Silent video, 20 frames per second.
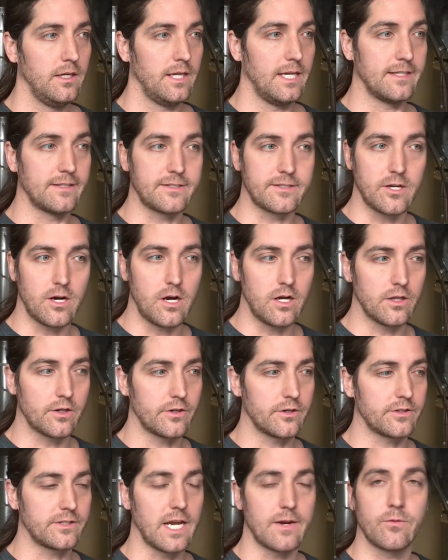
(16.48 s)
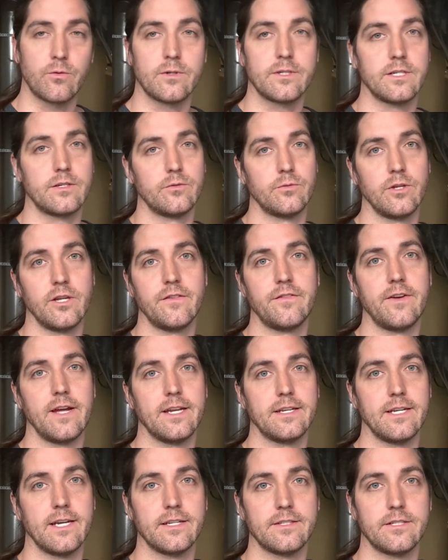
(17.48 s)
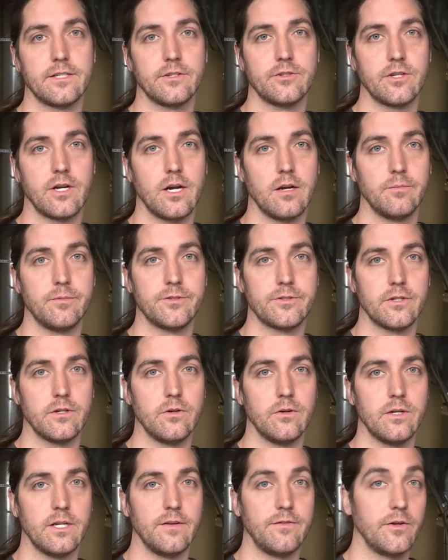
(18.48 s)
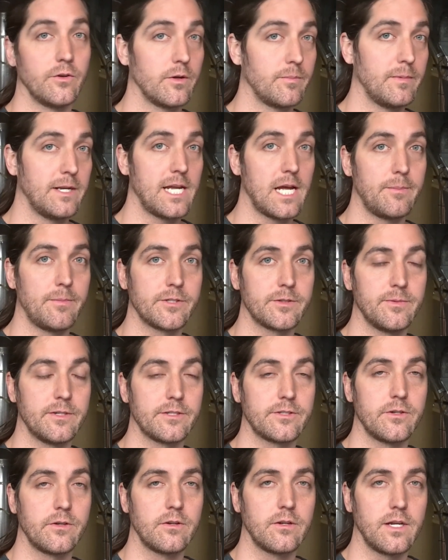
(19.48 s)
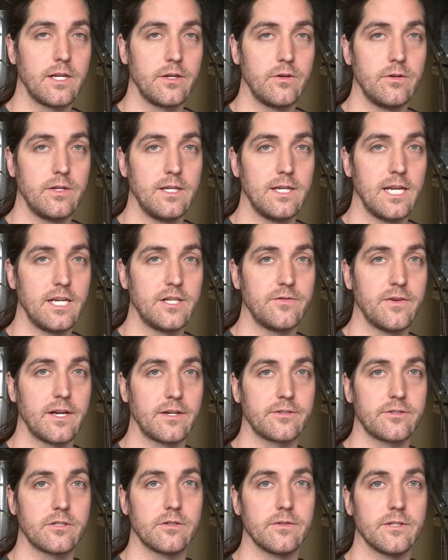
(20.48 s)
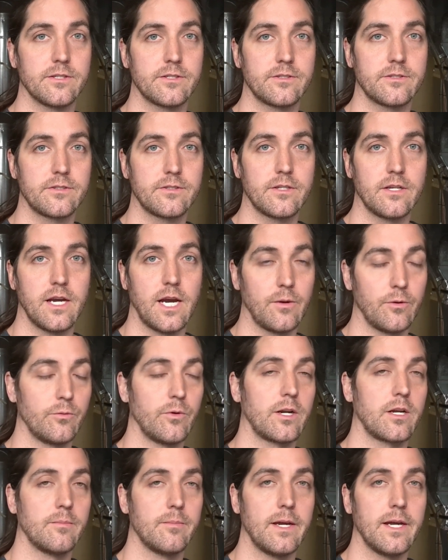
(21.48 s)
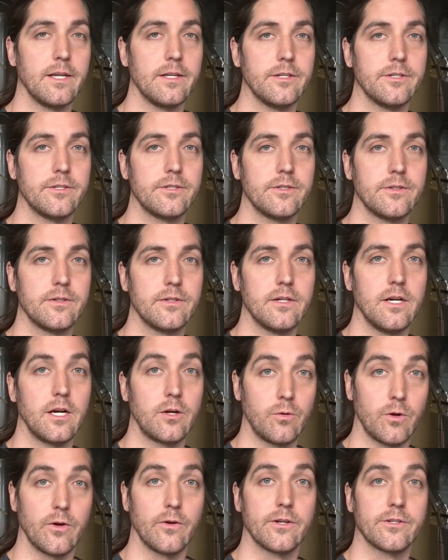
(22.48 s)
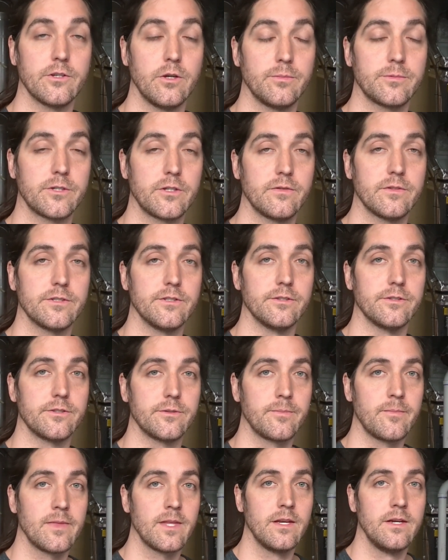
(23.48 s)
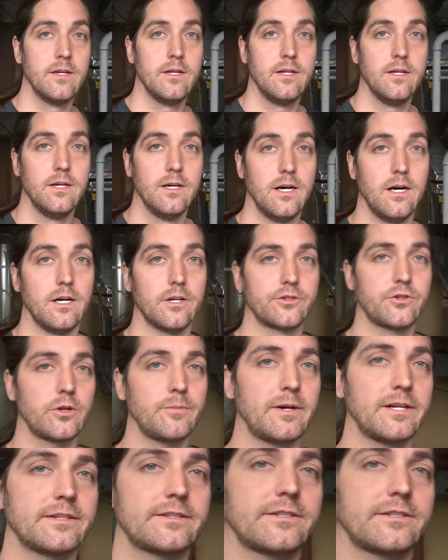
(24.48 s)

installers, everyone did a really fantastic job. So if you're in Minneapolis, Minnesota, and you need HVAC service, I would recommend Aquarius Home Services. I'll show you my